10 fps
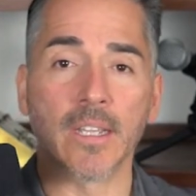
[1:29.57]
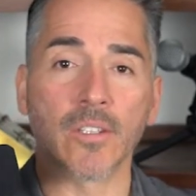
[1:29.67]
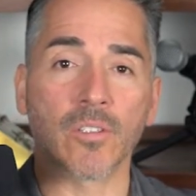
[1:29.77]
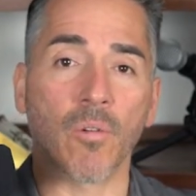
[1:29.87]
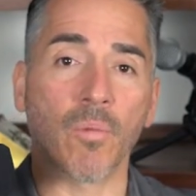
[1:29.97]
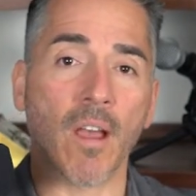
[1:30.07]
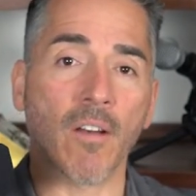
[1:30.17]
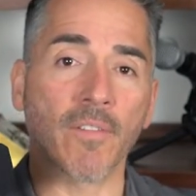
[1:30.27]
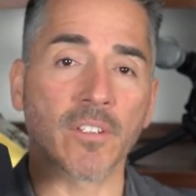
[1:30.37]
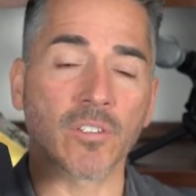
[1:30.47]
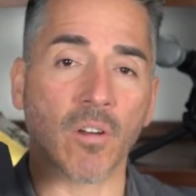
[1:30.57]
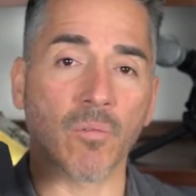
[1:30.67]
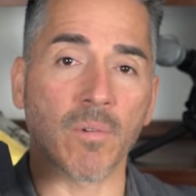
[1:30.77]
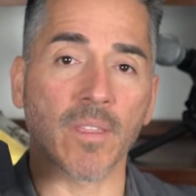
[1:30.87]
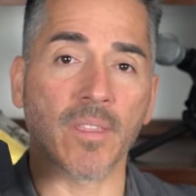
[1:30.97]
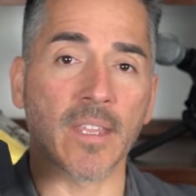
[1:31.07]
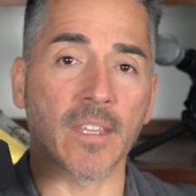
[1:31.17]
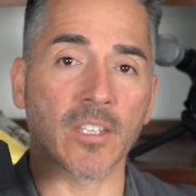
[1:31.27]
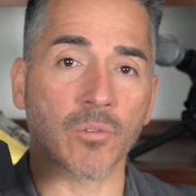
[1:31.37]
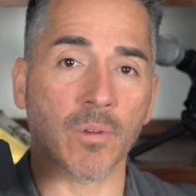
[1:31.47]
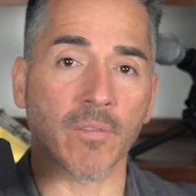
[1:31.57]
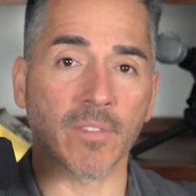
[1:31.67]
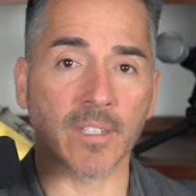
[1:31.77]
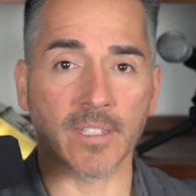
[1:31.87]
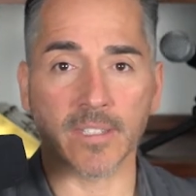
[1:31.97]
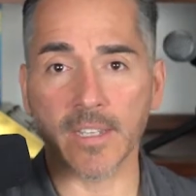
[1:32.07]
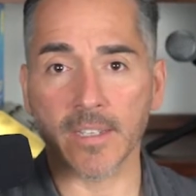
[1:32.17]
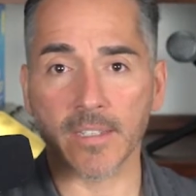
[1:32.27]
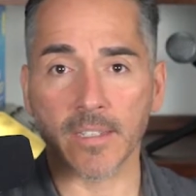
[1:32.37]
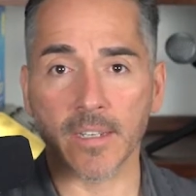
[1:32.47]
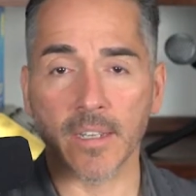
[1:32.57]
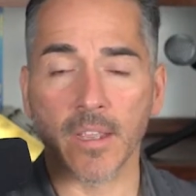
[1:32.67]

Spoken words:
So we often start with the history of the deceased.